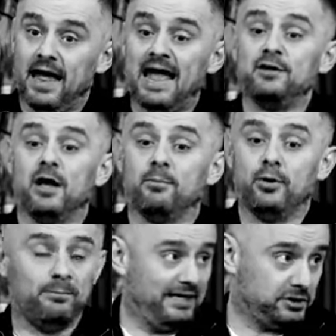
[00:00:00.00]
And you gotta
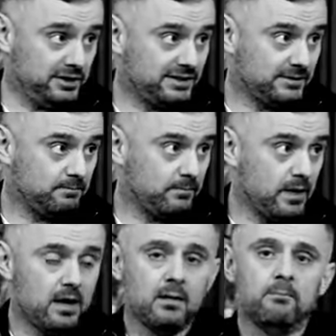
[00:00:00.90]
put in patience.
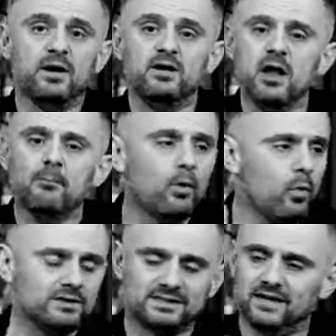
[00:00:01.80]
But number one,